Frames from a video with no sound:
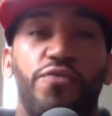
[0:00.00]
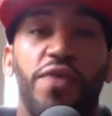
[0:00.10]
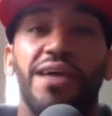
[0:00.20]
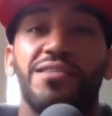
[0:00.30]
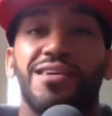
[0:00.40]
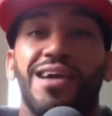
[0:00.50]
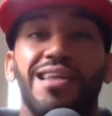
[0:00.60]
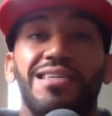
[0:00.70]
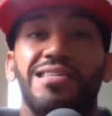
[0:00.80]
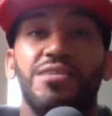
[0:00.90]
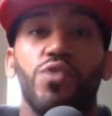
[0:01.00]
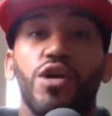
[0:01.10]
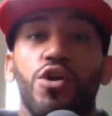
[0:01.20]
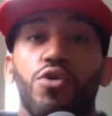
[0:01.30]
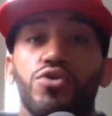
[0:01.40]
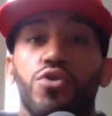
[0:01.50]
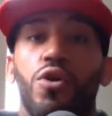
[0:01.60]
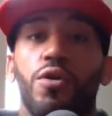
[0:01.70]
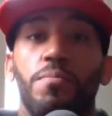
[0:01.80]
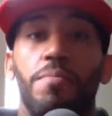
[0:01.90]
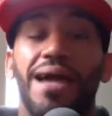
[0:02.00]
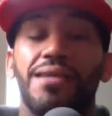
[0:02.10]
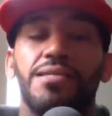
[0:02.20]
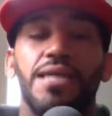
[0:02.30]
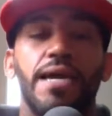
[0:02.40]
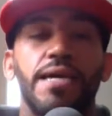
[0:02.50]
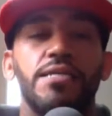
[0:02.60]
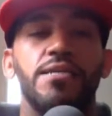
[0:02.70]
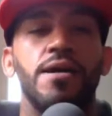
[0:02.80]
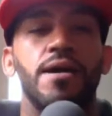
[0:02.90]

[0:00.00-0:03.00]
fans to kind of see what goes on backstage.